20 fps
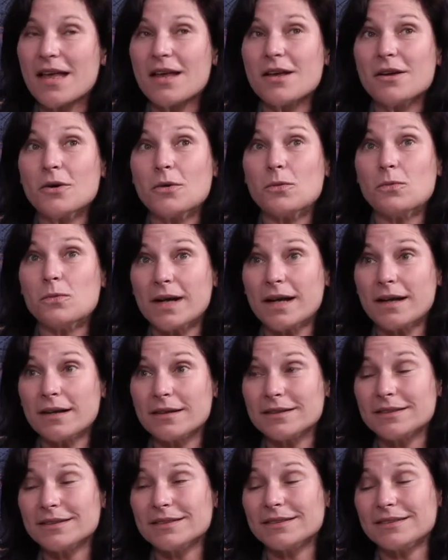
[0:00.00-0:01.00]

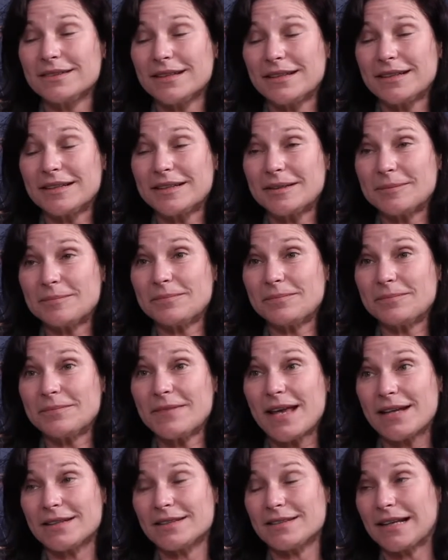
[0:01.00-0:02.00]
Well,
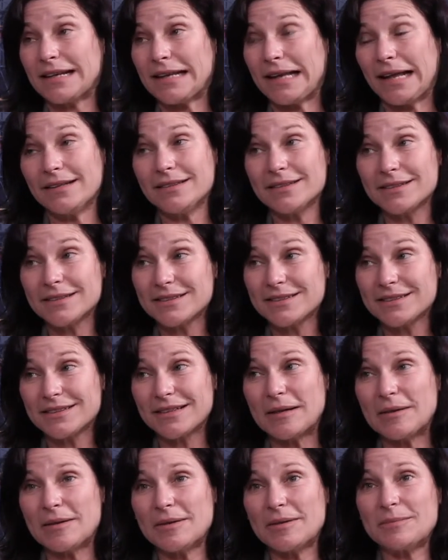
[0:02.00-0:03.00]
yes, Atlantis,
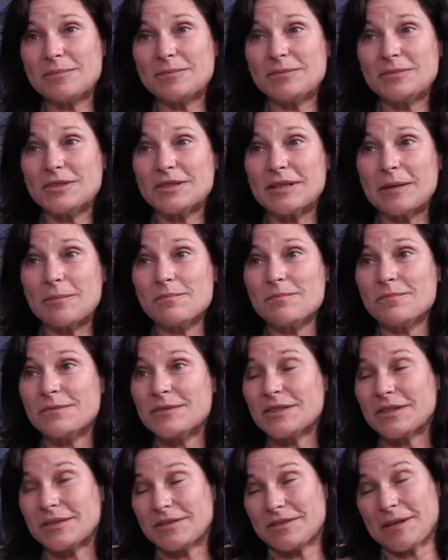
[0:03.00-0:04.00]

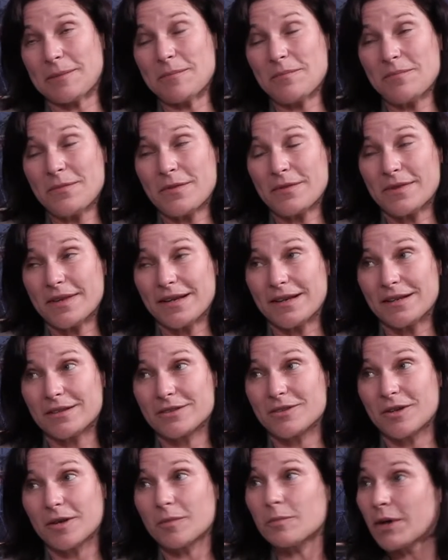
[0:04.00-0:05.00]
some think is
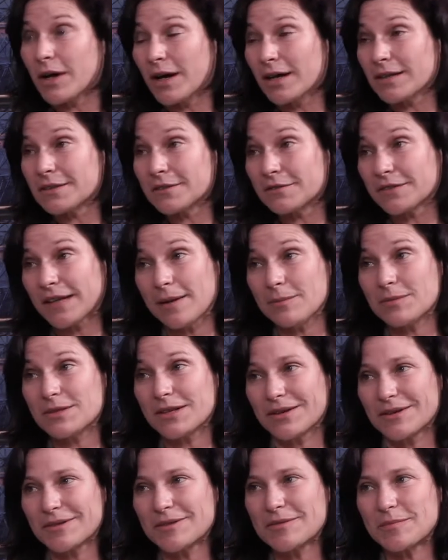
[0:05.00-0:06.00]
not part of Cape
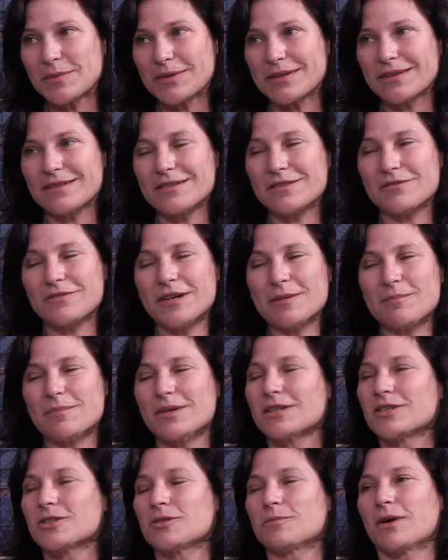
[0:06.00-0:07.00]
Town, but it is very
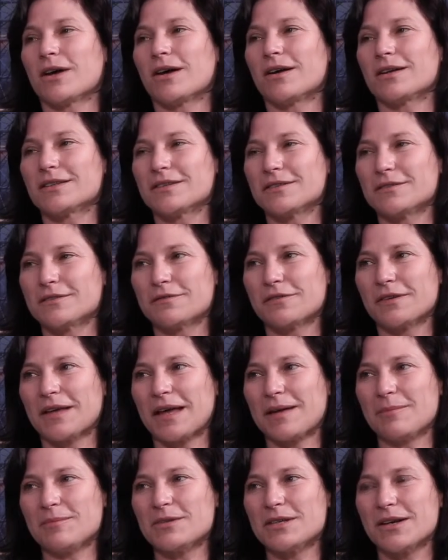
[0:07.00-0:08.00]
much part of
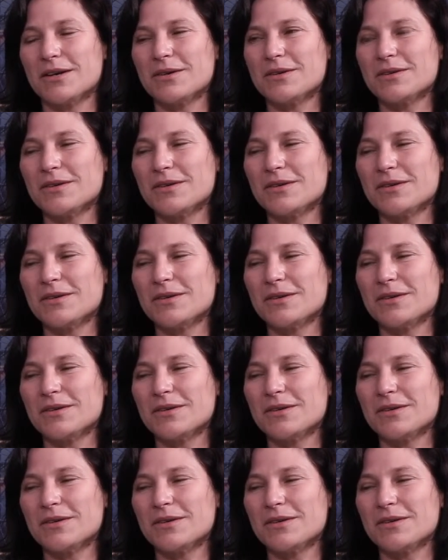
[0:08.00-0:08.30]
Cape Town